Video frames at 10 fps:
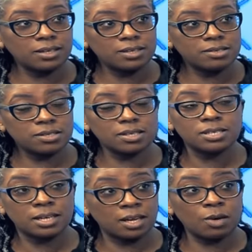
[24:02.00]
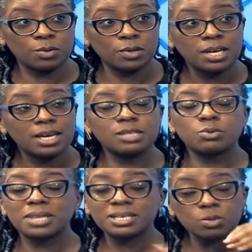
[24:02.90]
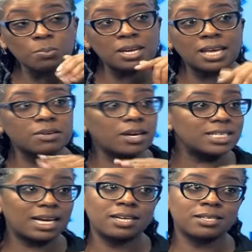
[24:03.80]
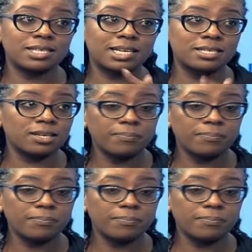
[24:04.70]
Yeah. Sindio. True. And so there's so many great talents that